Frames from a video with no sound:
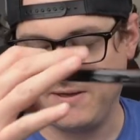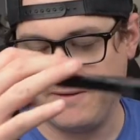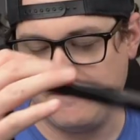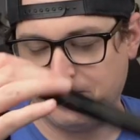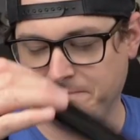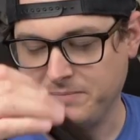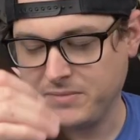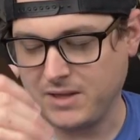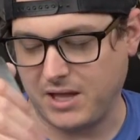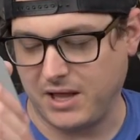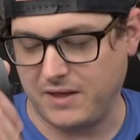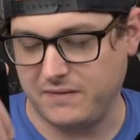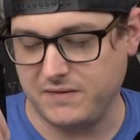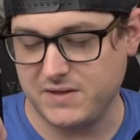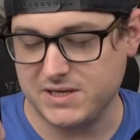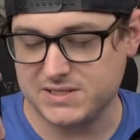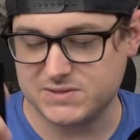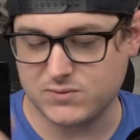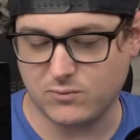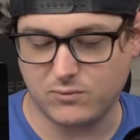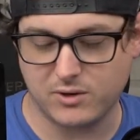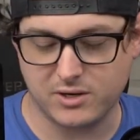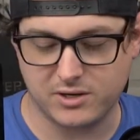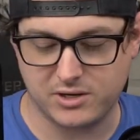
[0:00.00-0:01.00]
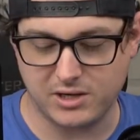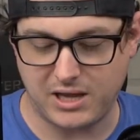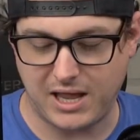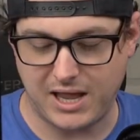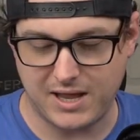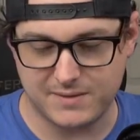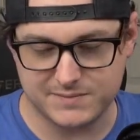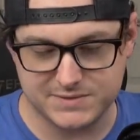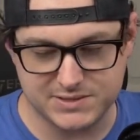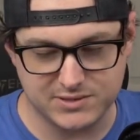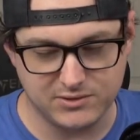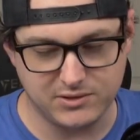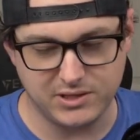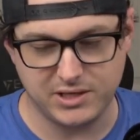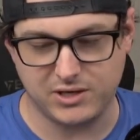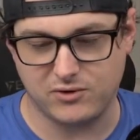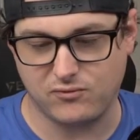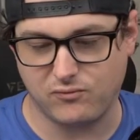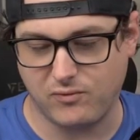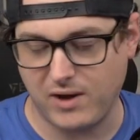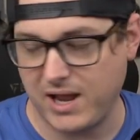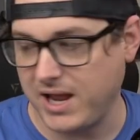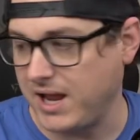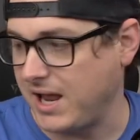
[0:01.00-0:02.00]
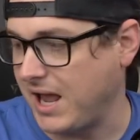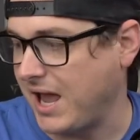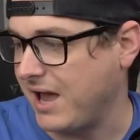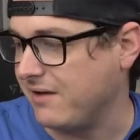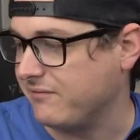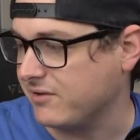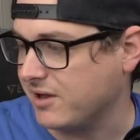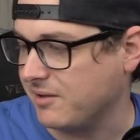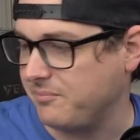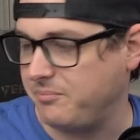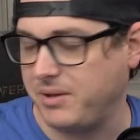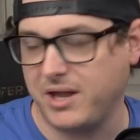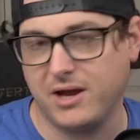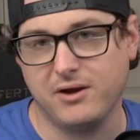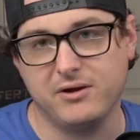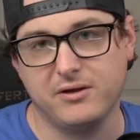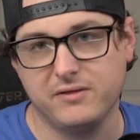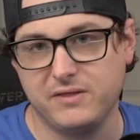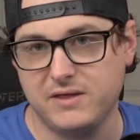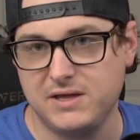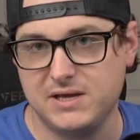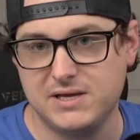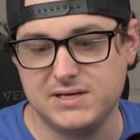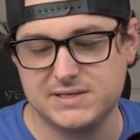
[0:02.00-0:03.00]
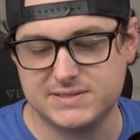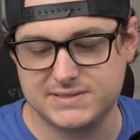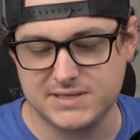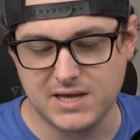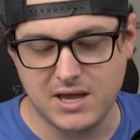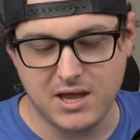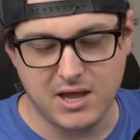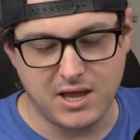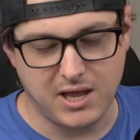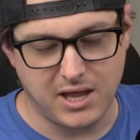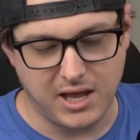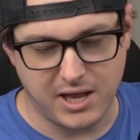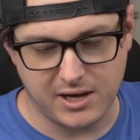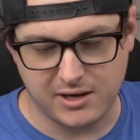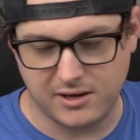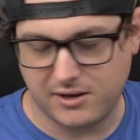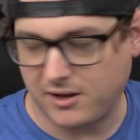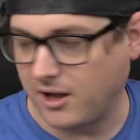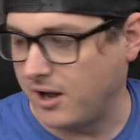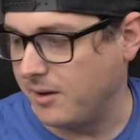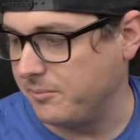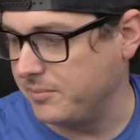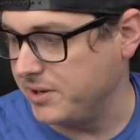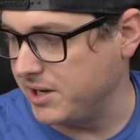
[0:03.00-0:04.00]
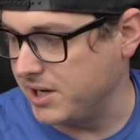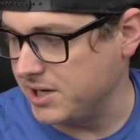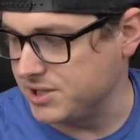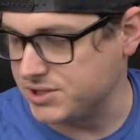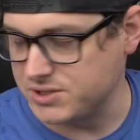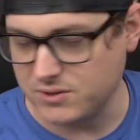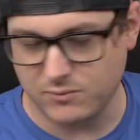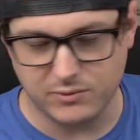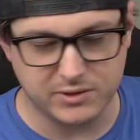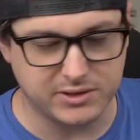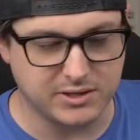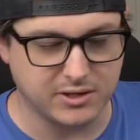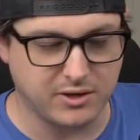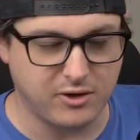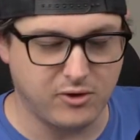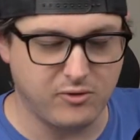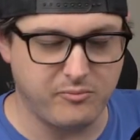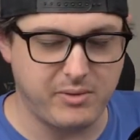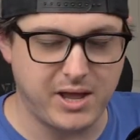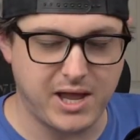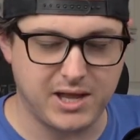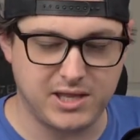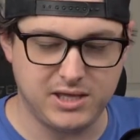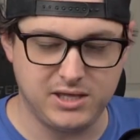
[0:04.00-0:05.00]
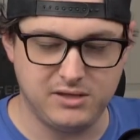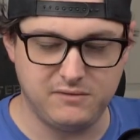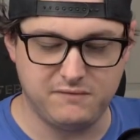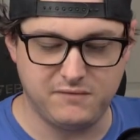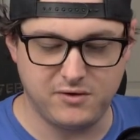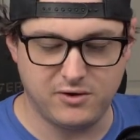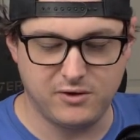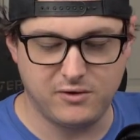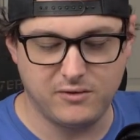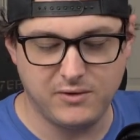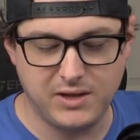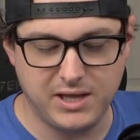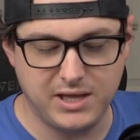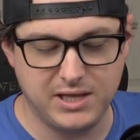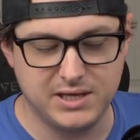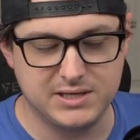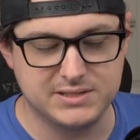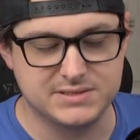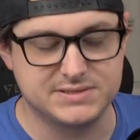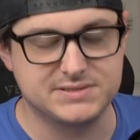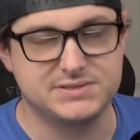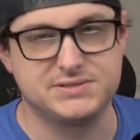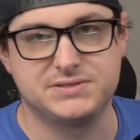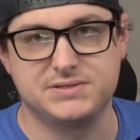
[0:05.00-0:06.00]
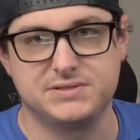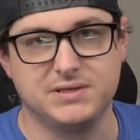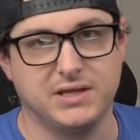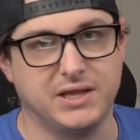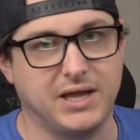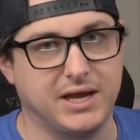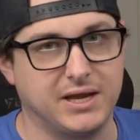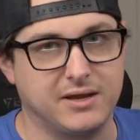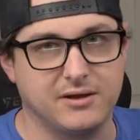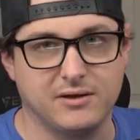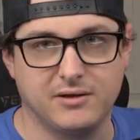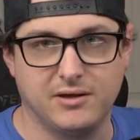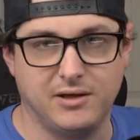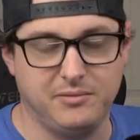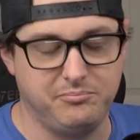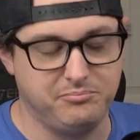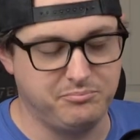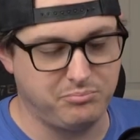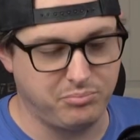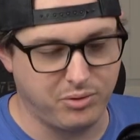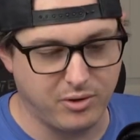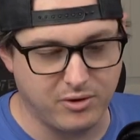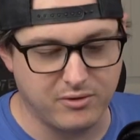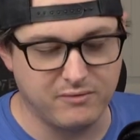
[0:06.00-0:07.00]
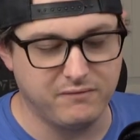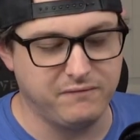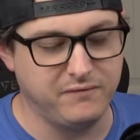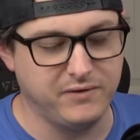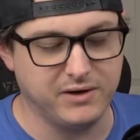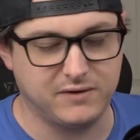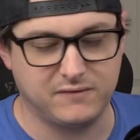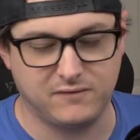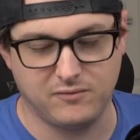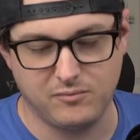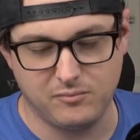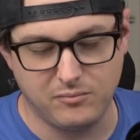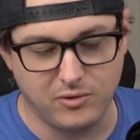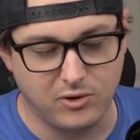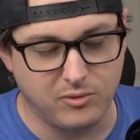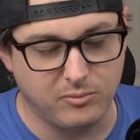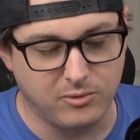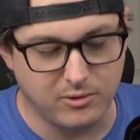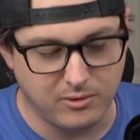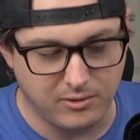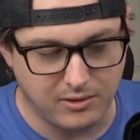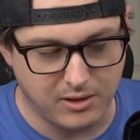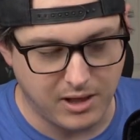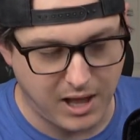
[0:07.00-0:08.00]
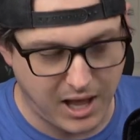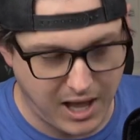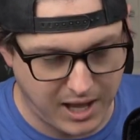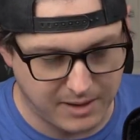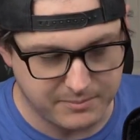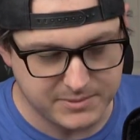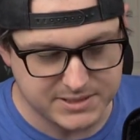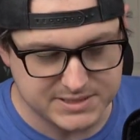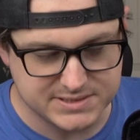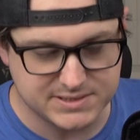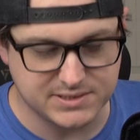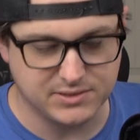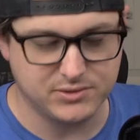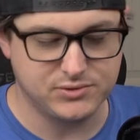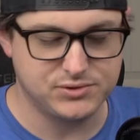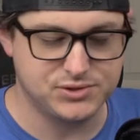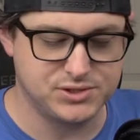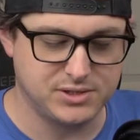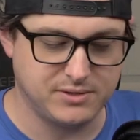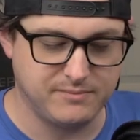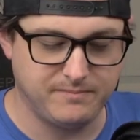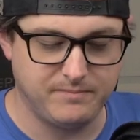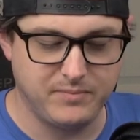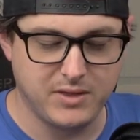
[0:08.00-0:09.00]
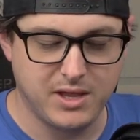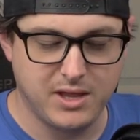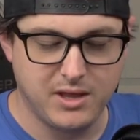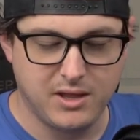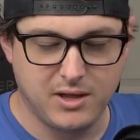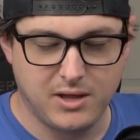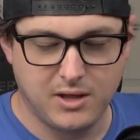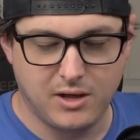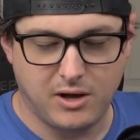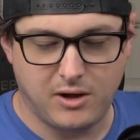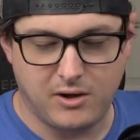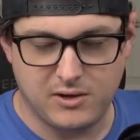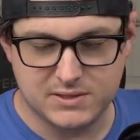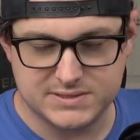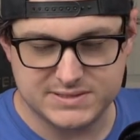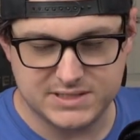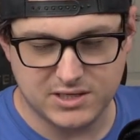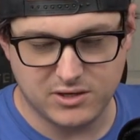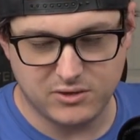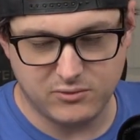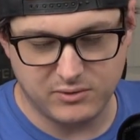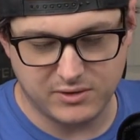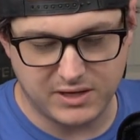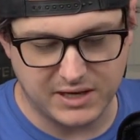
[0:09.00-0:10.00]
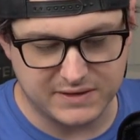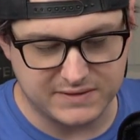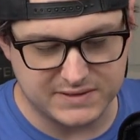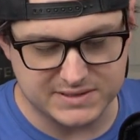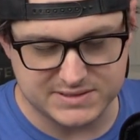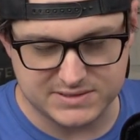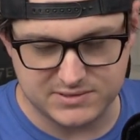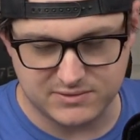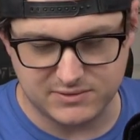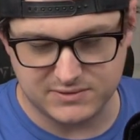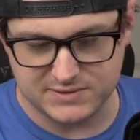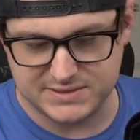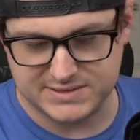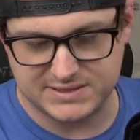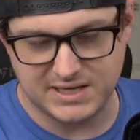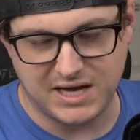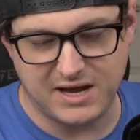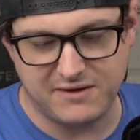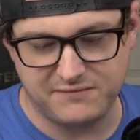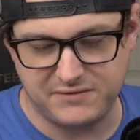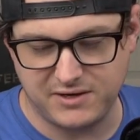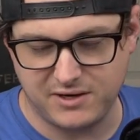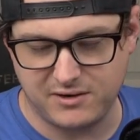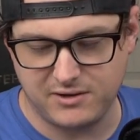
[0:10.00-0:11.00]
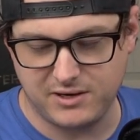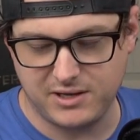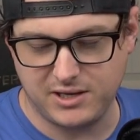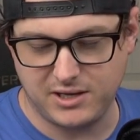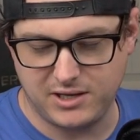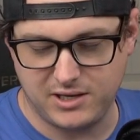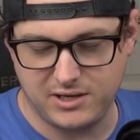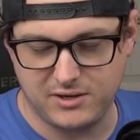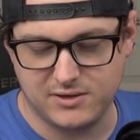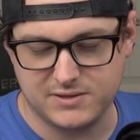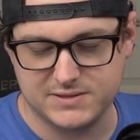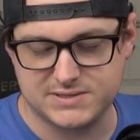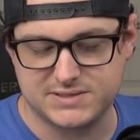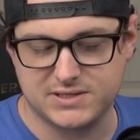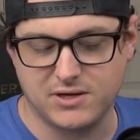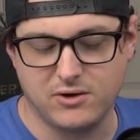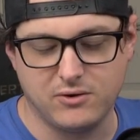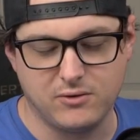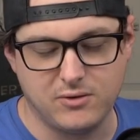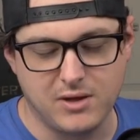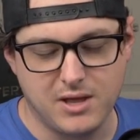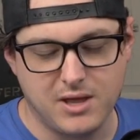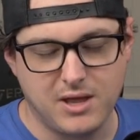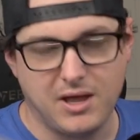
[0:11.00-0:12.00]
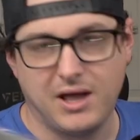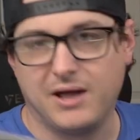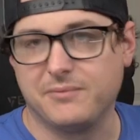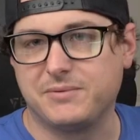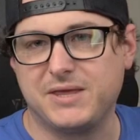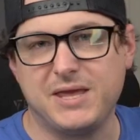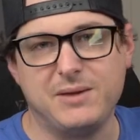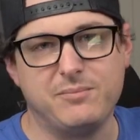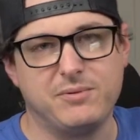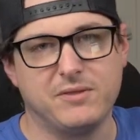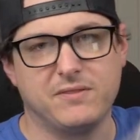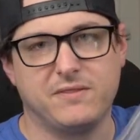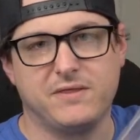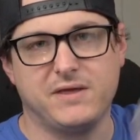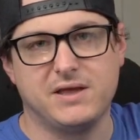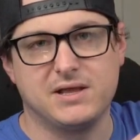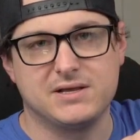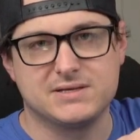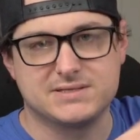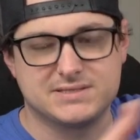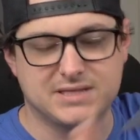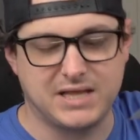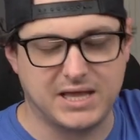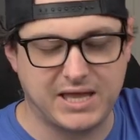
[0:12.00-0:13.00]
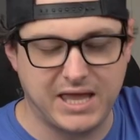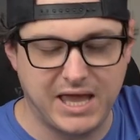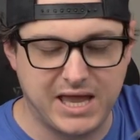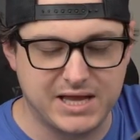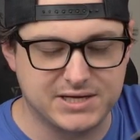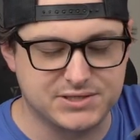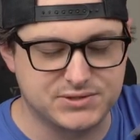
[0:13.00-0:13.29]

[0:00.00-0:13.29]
And these work absolutely great. Having a pair of these in combination with the Go Bag Evo is like a perfect mobile hobby solution. Also, we got this little soft area here, so I'm keeping things like extra